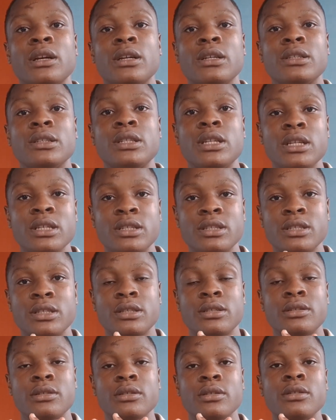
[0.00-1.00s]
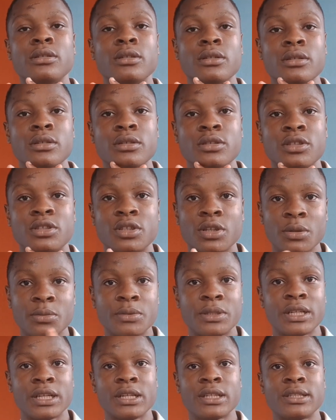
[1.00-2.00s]
these
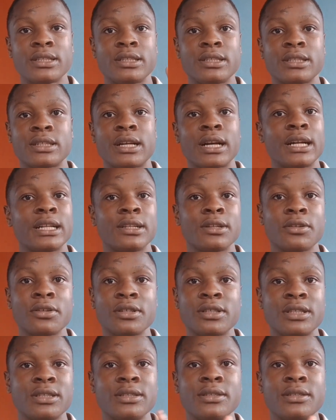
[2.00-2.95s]
subjects cannot